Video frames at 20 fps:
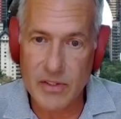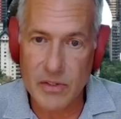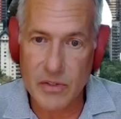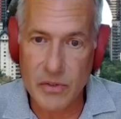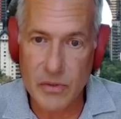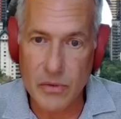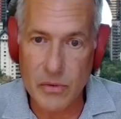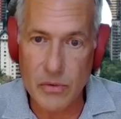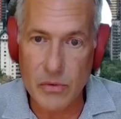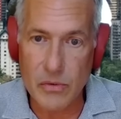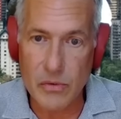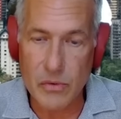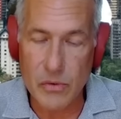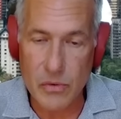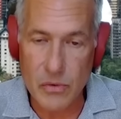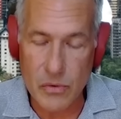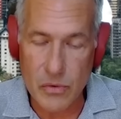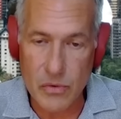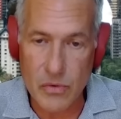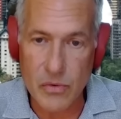
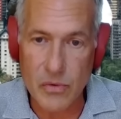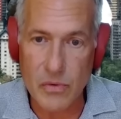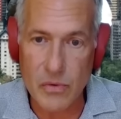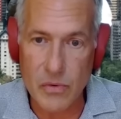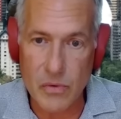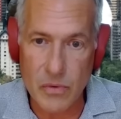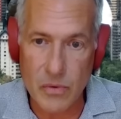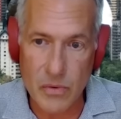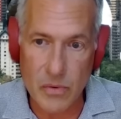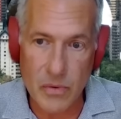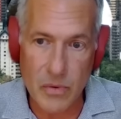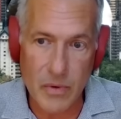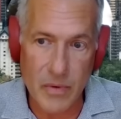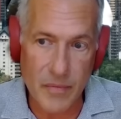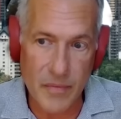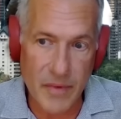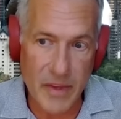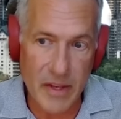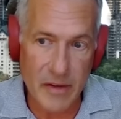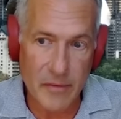to
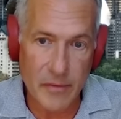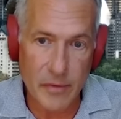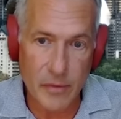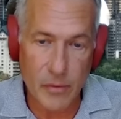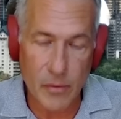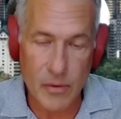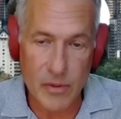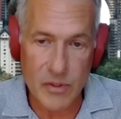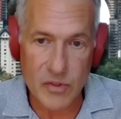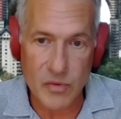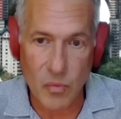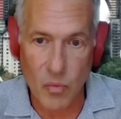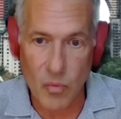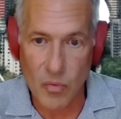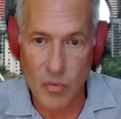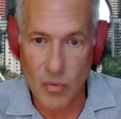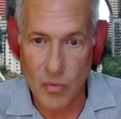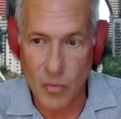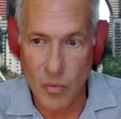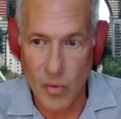influence
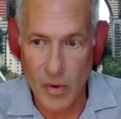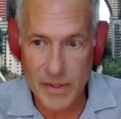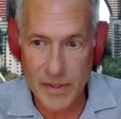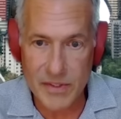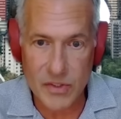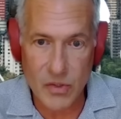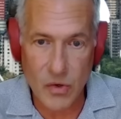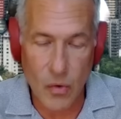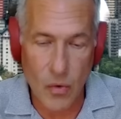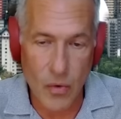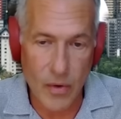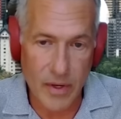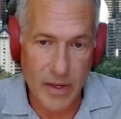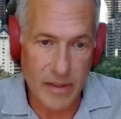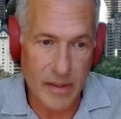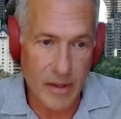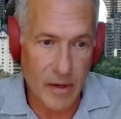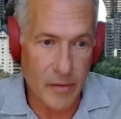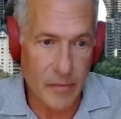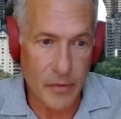what's going
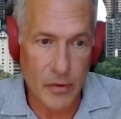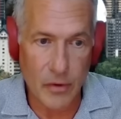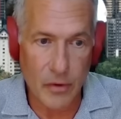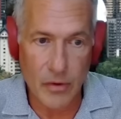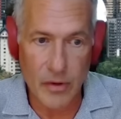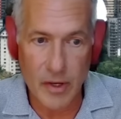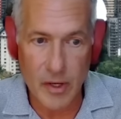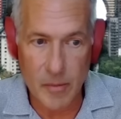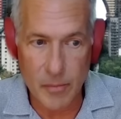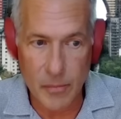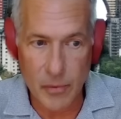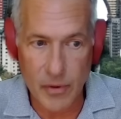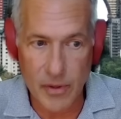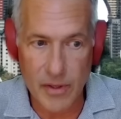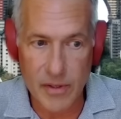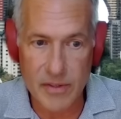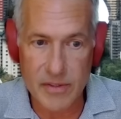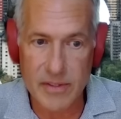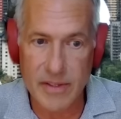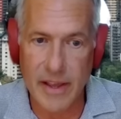in there for your
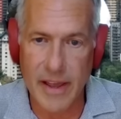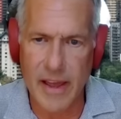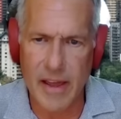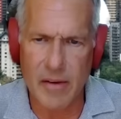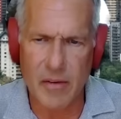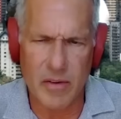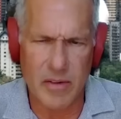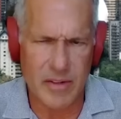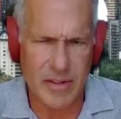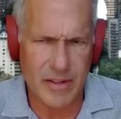inputs, and